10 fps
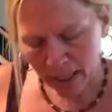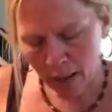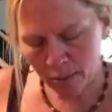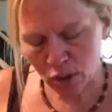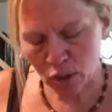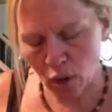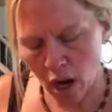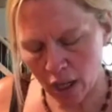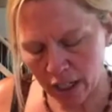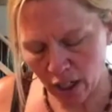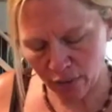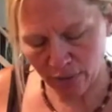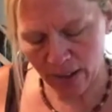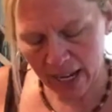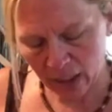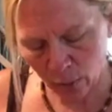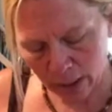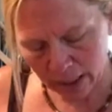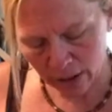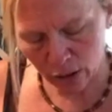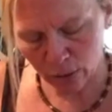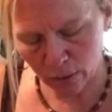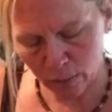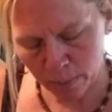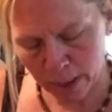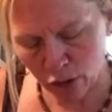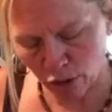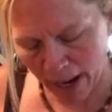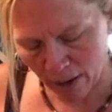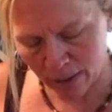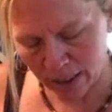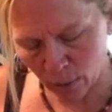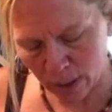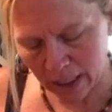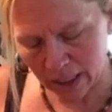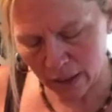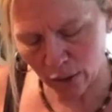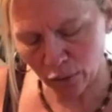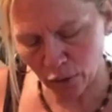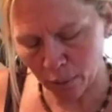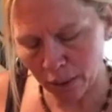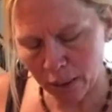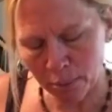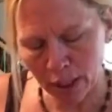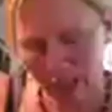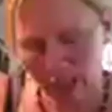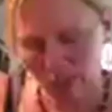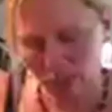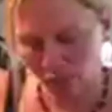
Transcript: become strong in our faith. We need to be grounded. We need to firmly plant our